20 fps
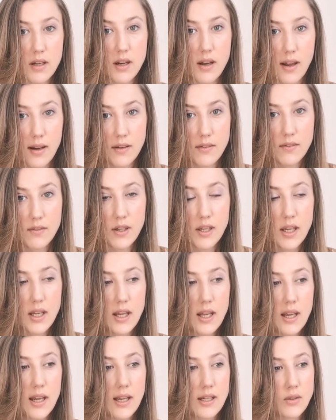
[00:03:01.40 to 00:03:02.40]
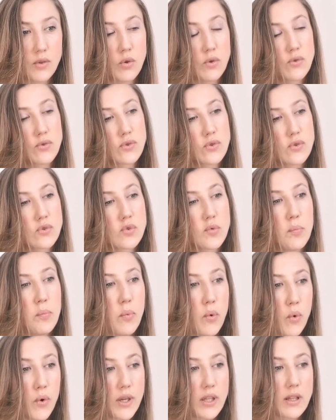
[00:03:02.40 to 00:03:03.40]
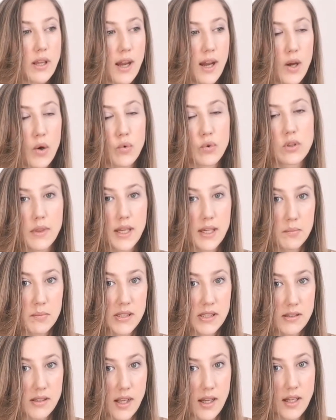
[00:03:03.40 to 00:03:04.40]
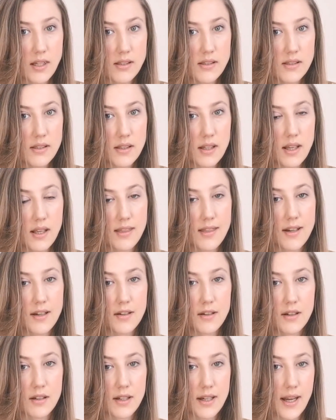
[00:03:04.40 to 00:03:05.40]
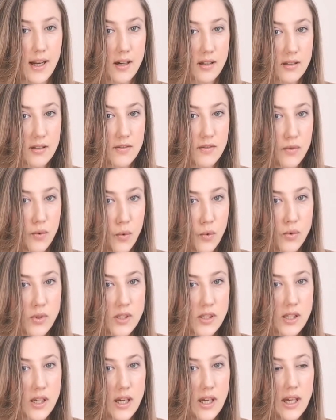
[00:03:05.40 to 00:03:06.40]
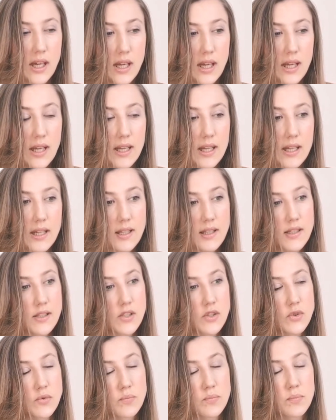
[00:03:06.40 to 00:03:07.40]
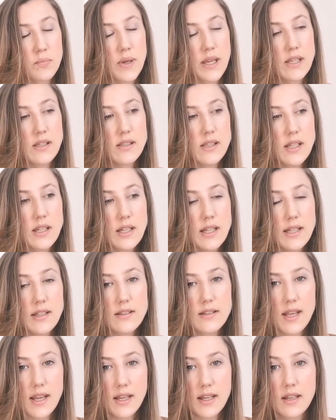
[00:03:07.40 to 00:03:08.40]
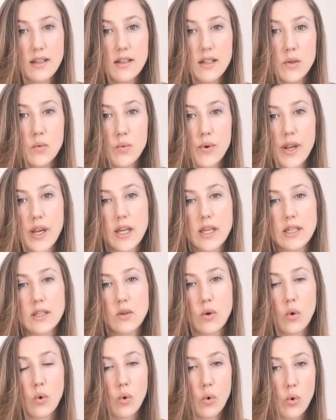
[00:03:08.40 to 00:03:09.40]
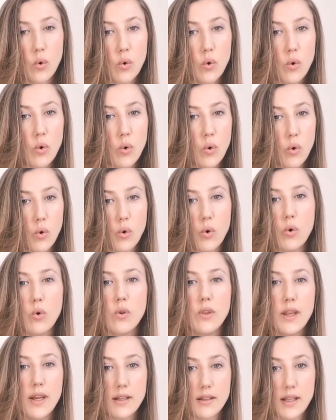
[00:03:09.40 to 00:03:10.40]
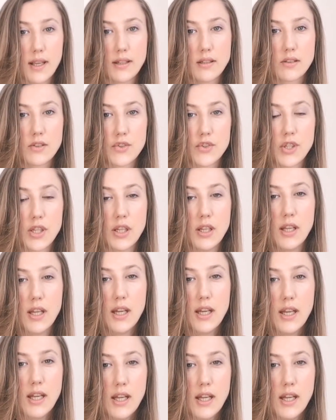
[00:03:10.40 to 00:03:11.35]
their life, and also to point out their mistakes and their character flaws, is basically taking away all that energy